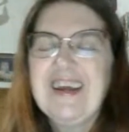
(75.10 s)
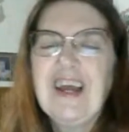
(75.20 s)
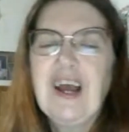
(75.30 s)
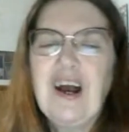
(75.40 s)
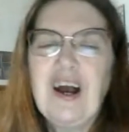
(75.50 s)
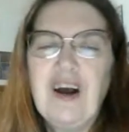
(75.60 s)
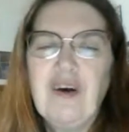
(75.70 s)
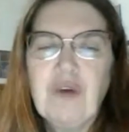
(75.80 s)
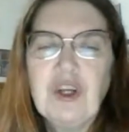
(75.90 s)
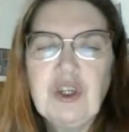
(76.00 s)

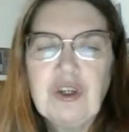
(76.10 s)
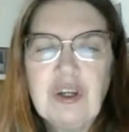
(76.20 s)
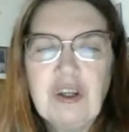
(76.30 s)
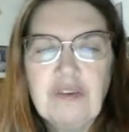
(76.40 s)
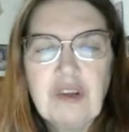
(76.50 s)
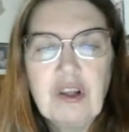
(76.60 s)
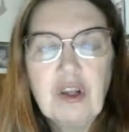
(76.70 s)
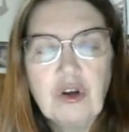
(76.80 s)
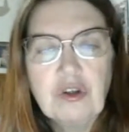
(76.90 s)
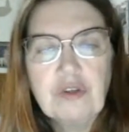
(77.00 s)
What you can
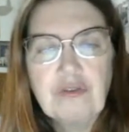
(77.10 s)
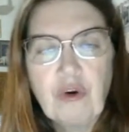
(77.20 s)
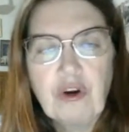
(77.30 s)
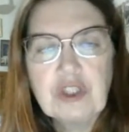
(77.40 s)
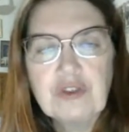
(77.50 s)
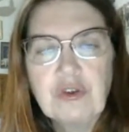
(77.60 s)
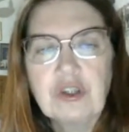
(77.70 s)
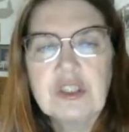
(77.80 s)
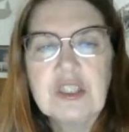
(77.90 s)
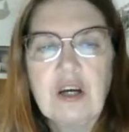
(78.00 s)
learn to forage for
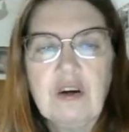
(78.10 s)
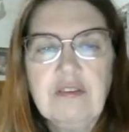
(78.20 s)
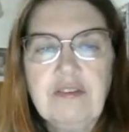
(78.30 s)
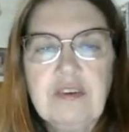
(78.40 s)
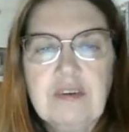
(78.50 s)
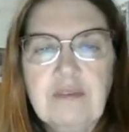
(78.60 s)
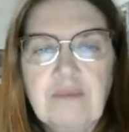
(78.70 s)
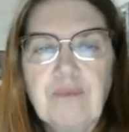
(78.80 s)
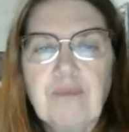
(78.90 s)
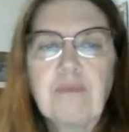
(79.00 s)
yourself.
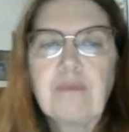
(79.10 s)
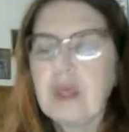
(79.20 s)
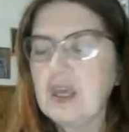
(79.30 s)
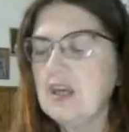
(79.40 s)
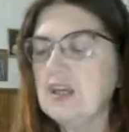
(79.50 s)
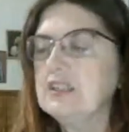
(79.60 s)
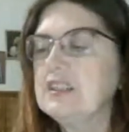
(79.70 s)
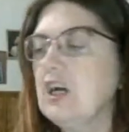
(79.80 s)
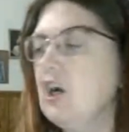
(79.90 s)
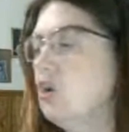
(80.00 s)

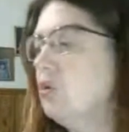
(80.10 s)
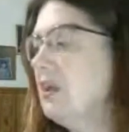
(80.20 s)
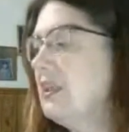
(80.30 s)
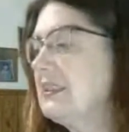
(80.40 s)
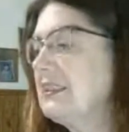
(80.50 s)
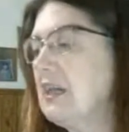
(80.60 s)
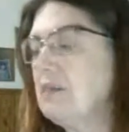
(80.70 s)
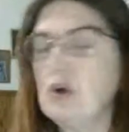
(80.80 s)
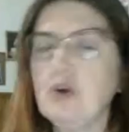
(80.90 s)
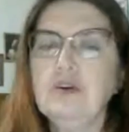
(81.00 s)
So in the
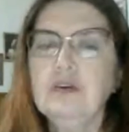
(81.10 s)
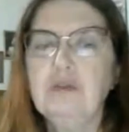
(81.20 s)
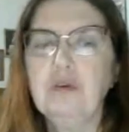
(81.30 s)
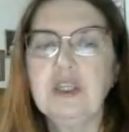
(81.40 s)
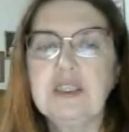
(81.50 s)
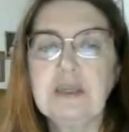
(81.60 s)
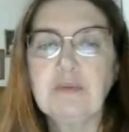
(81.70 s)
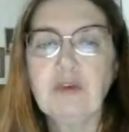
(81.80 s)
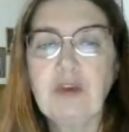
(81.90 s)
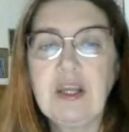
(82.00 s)
summer, we're in the
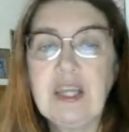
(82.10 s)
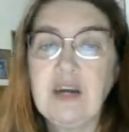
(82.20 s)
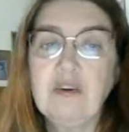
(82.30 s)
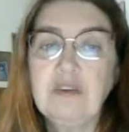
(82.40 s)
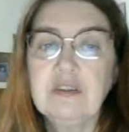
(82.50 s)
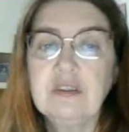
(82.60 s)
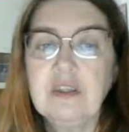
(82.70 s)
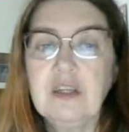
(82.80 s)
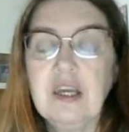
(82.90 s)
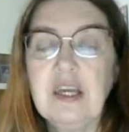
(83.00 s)
summer right now.
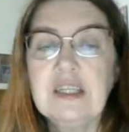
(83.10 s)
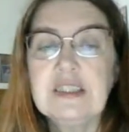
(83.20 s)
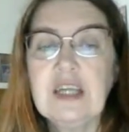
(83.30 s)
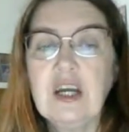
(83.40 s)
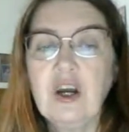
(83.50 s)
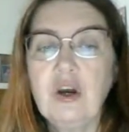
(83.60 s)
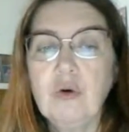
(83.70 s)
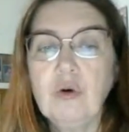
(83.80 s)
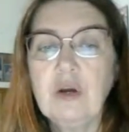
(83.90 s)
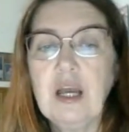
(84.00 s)

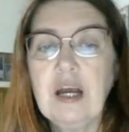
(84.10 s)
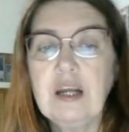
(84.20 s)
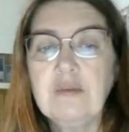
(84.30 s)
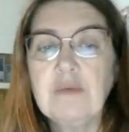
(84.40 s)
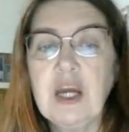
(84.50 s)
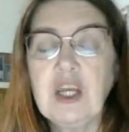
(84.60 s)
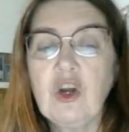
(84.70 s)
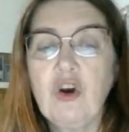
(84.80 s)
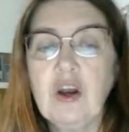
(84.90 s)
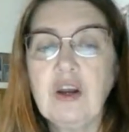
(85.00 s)
So out in my
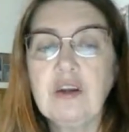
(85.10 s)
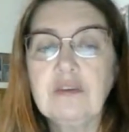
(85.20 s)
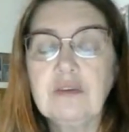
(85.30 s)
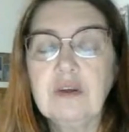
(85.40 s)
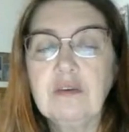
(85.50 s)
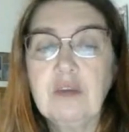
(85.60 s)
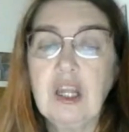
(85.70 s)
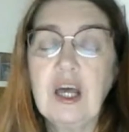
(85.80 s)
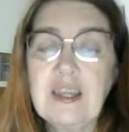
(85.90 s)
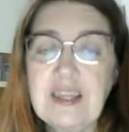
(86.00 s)
yard, a
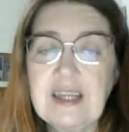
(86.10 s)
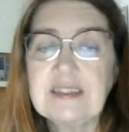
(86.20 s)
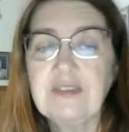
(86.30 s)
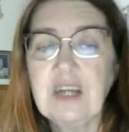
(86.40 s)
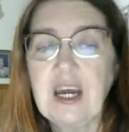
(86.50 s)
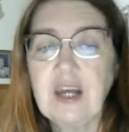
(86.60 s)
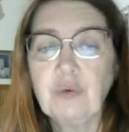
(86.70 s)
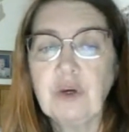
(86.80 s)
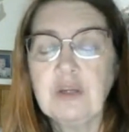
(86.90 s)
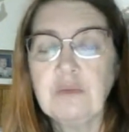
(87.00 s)
lot of things have died.
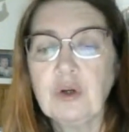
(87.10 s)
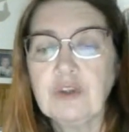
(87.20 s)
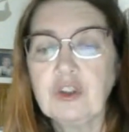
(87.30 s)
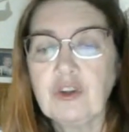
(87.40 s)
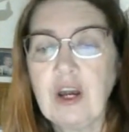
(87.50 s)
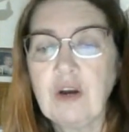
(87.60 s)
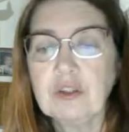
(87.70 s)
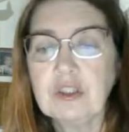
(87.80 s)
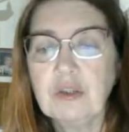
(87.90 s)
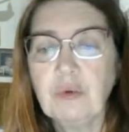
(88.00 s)
We're in the middle of a drought.
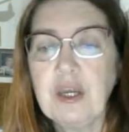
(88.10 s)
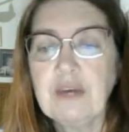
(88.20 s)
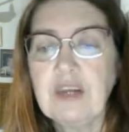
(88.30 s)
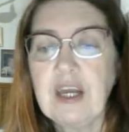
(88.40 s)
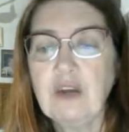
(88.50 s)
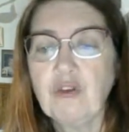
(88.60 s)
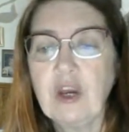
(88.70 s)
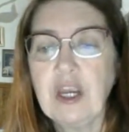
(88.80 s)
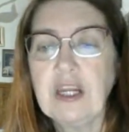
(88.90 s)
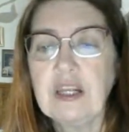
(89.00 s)
We haven't had
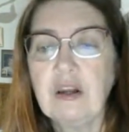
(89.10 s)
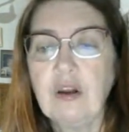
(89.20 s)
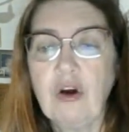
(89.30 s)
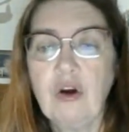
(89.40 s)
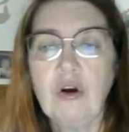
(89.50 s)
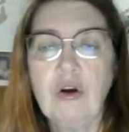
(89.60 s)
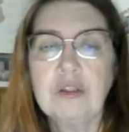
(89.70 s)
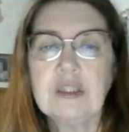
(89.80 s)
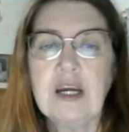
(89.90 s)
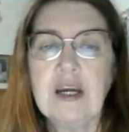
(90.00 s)
rain in a
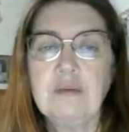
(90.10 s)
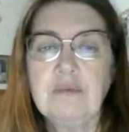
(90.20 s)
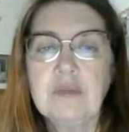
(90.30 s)
long time.